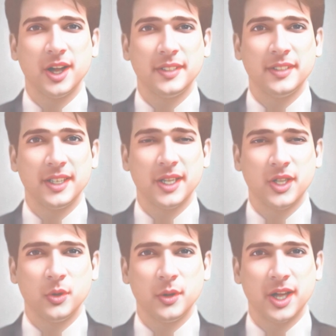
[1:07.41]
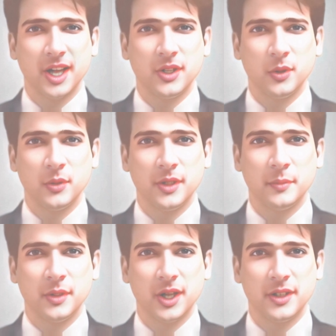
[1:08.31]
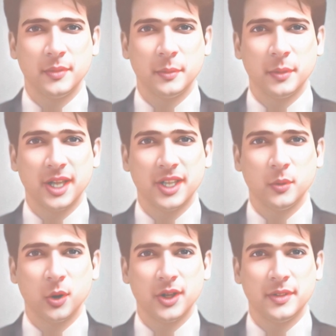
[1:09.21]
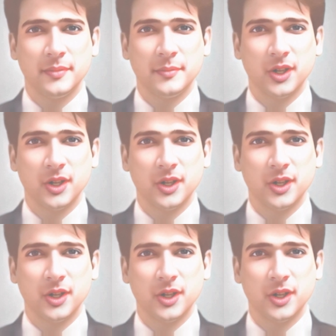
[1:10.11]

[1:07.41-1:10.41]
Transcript: head telling us we can't do something. But guess what?